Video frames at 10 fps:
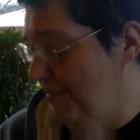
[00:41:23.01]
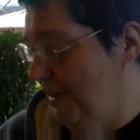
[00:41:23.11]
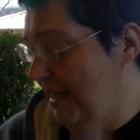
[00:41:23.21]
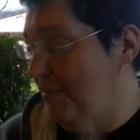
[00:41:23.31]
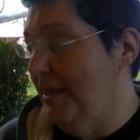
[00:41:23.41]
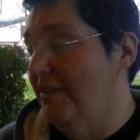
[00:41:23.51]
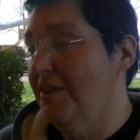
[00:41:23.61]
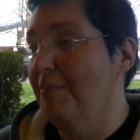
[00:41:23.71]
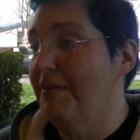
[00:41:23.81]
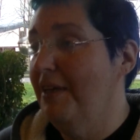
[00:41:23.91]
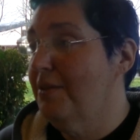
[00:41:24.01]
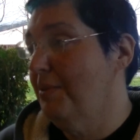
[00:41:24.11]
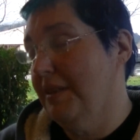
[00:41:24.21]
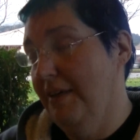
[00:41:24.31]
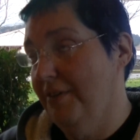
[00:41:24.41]
anybody that's on my
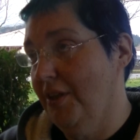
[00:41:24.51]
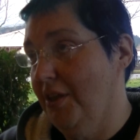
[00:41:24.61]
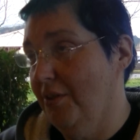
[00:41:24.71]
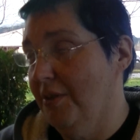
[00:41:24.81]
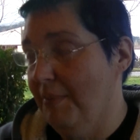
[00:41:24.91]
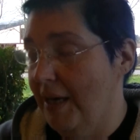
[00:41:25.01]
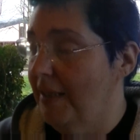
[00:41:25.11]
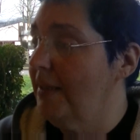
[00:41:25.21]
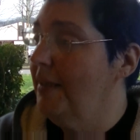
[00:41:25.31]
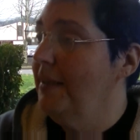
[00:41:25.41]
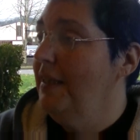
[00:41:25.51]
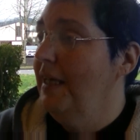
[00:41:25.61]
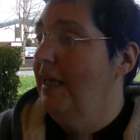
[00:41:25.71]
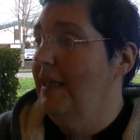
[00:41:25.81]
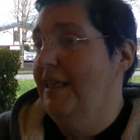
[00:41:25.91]
Facebook definitely knows about it,
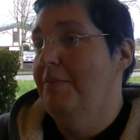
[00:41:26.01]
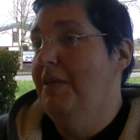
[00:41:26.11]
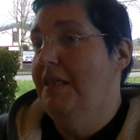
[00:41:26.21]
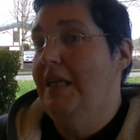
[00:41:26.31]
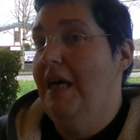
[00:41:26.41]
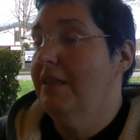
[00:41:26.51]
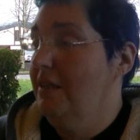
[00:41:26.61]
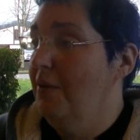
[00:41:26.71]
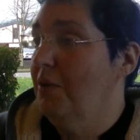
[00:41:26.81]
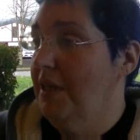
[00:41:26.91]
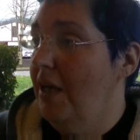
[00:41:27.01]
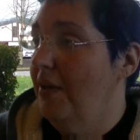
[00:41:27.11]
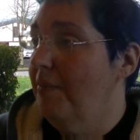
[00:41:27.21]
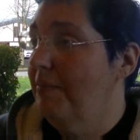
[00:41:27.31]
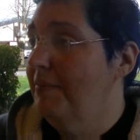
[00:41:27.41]
and anybody that asks, I will tell them.